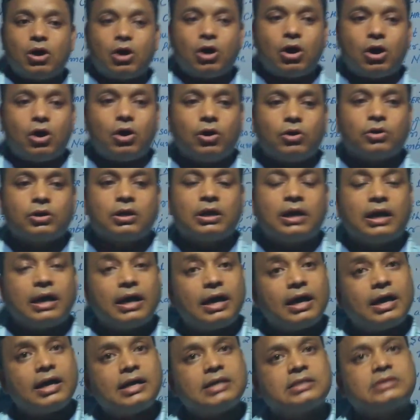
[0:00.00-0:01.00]
or
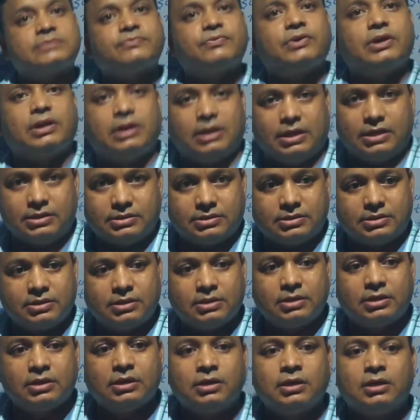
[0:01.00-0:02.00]
as well as.
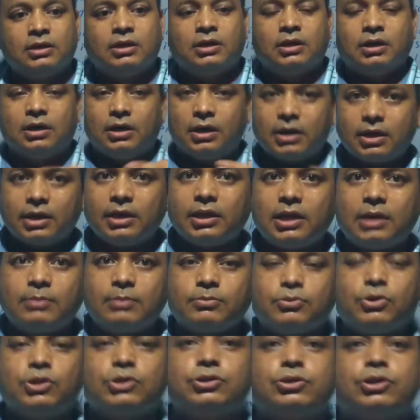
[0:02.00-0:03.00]
Again I am
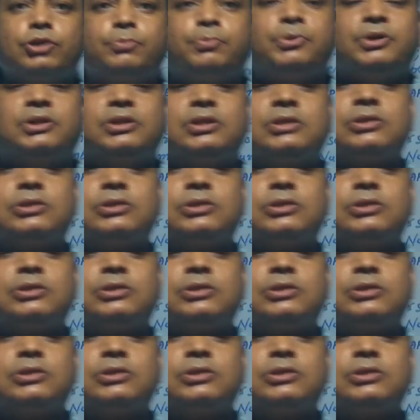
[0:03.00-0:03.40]
going to repeat